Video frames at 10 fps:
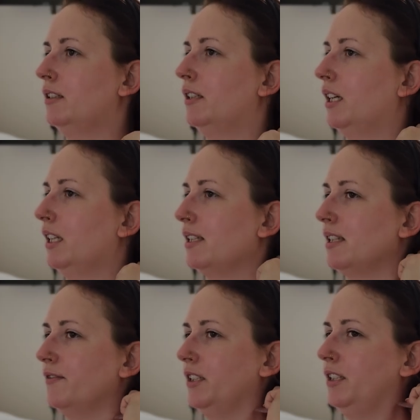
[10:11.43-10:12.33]
get
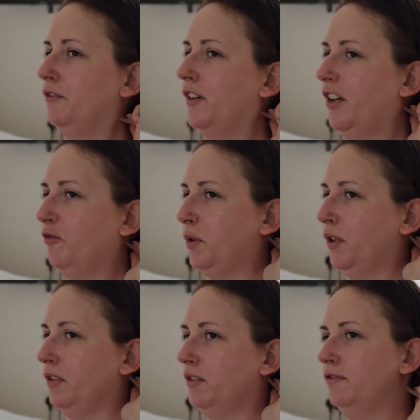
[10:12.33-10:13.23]

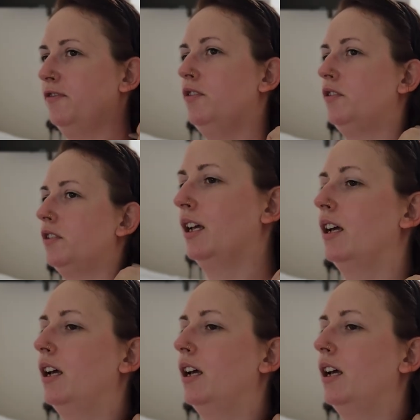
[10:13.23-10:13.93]
75.4.